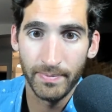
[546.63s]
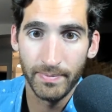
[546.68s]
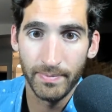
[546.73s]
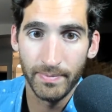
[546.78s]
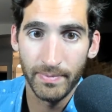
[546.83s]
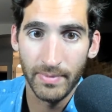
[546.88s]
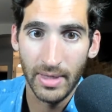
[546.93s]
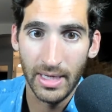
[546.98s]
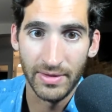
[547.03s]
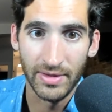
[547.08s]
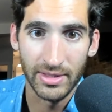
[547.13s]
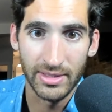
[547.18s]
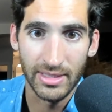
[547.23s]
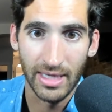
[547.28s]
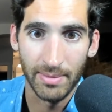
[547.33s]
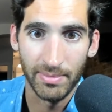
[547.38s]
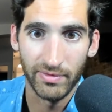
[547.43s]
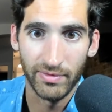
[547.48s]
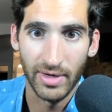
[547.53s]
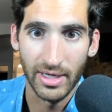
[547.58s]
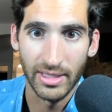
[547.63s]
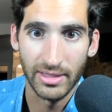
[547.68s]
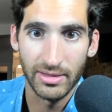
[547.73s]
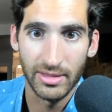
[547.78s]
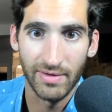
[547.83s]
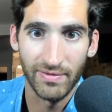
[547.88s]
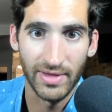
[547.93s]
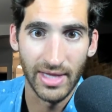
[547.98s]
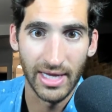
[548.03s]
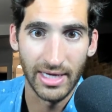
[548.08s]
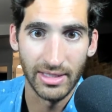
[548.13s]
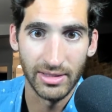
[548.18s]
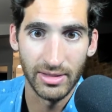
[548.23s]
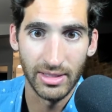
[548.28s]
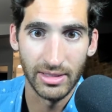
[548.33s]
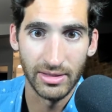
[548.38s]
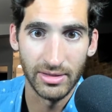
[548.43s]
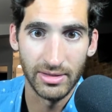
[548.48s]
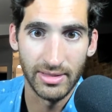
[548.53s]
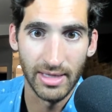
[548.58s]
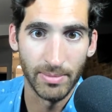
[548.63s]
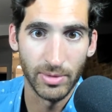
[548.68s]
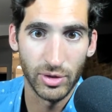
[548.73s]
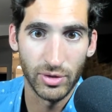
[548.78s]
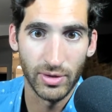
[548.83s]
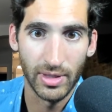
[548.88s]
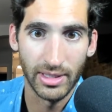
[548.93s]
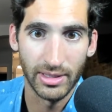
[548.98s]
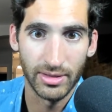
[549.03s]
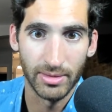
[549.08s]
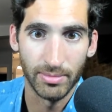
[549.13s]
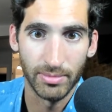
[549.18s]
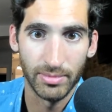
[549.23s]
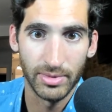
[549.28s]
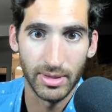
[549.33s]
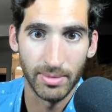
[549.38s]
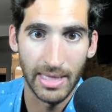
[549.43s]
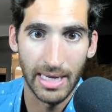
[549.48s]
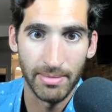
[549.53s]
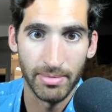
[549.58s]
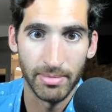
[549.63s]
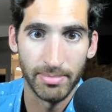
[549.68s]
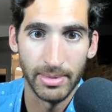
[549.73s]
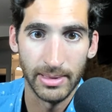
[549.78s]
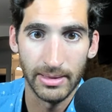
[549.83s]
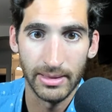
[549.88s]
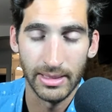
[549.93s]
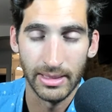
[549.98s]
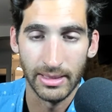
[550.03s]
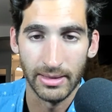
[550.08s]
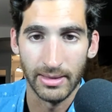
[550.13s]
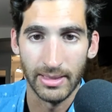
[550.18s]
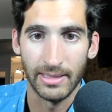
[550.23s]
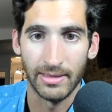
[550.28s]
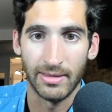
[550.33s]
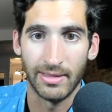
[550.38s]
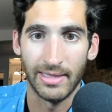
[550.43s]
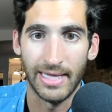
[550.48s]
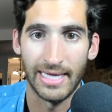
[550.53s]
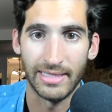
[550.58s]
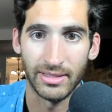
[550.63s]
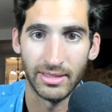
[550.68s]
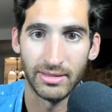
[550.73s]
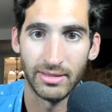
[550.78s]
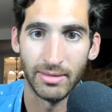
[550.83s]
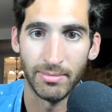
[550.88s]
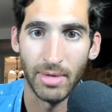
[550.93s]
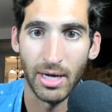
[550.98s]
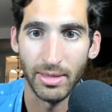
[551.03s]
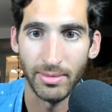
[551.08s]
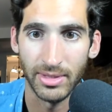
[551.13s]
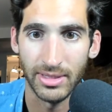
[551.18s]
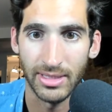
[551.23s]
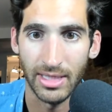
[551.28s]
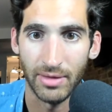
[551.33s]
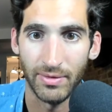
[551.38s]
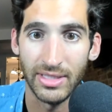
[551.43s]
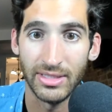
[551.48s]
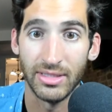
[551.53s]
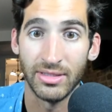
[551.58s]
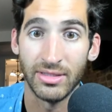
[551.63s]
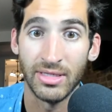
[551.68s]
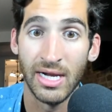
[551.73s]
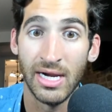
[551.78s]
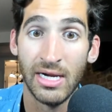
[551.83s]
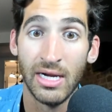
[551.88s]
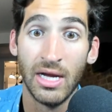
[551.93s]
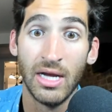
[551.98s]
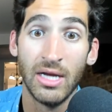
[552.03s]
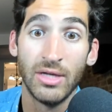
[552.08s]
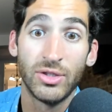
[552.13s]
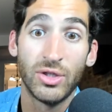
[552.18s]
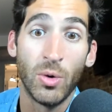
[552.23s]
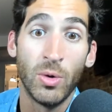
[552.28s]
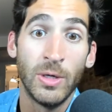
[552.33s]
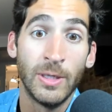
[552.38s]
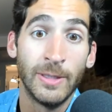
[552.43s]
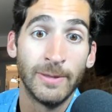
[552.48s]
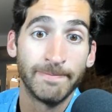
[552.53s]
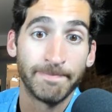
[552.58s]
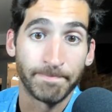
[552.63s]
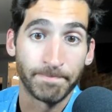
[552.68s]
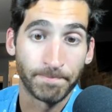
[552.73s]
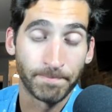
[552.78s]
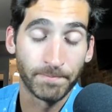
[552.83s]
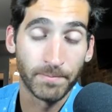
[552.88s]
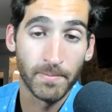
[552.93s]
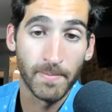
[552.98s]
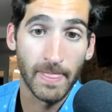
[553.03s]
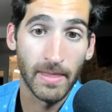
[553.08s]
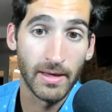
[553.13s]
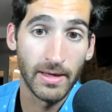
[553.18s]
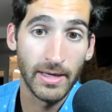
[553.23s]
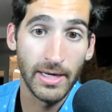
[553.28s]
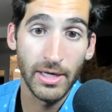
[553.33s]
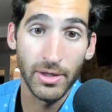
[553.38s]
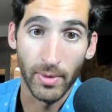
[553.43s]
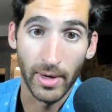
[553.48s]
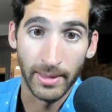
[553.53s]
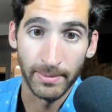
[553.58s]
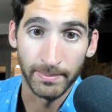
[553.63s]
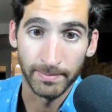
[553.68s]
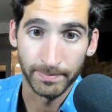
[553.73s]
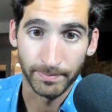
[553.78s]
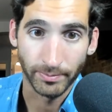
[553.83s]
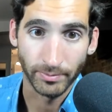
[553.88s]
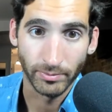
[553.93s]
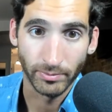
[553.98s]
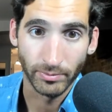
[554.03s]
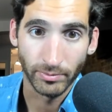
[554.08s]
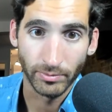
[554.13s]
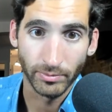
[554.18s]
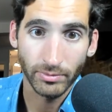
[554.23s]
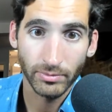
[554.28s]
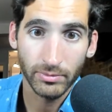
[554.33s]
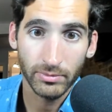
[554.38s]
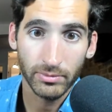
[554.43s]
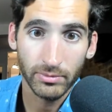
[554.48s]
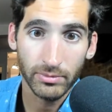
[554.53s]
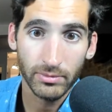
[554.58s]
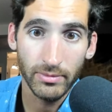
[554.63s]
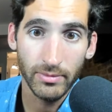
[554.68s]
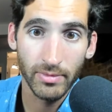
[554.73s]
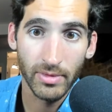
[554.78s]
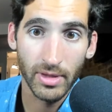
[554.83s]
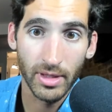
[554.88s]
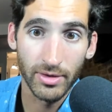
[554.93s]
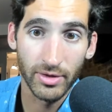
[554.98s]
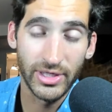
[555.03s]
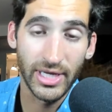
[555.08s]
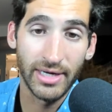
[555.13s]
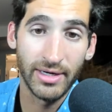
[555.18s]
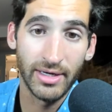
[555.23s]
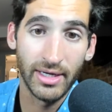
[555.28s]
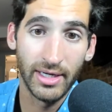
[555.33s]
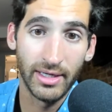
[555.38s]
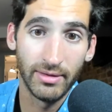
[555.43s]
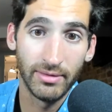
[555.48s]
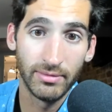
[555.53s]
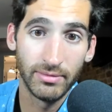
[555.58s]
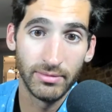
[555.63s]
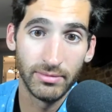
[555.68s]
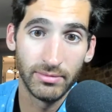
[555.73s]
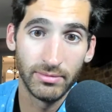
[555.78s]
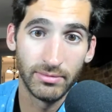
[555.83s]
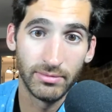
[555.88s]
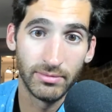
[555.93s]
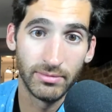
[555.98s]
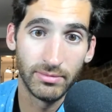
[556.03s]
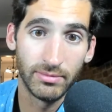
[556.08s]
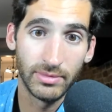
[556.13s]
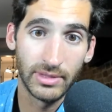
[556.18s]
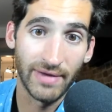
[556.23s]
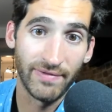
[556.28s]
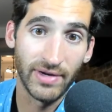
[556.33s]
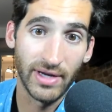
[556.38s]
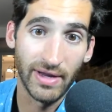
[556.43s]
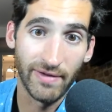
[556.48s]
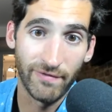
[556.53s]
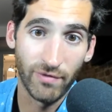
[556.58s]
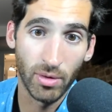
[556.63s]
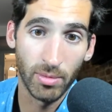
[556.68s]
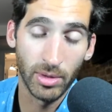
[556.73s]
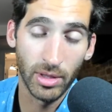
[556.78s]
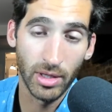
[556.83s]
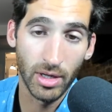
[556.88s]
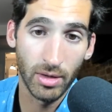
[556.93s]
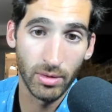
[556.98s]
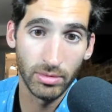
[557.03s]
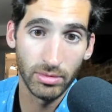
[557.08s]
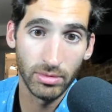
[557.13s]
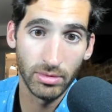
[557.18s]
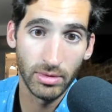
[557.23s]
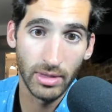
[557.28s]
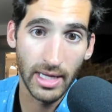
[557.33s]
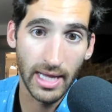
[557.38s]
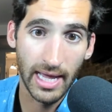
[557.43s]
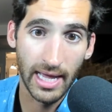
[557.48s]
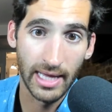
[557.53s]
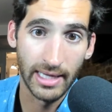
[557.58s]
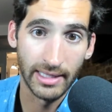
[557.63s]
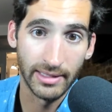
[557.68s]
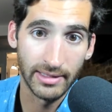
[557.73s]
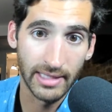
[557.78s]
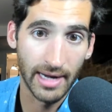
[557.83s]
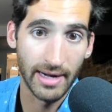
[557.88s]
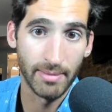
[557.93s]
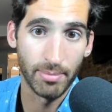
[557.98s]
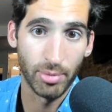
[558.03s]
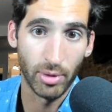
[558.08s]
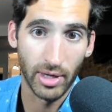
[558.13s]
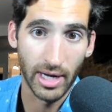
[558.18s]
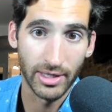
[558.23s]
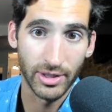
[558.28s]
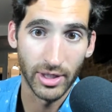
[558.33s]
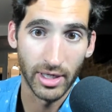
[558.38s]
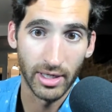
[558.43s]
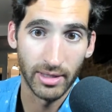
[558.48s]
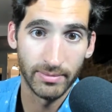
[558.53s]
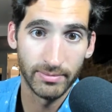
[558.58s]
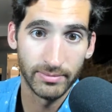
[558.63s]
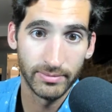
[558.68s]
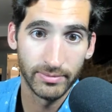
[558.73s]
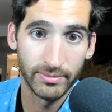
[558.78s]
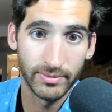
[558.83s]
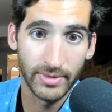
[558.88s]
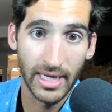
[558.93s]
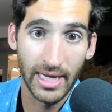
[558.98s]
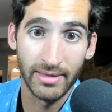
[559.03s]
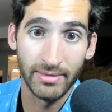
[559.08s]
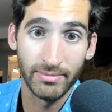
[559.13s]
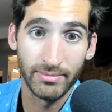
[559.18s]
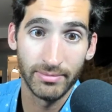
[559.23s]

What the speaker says: in this type of race, given that he's demonstrating some capability in classics and monument-style races. So, either way, they're sending Davide Formolo and Tadej Pogacar. And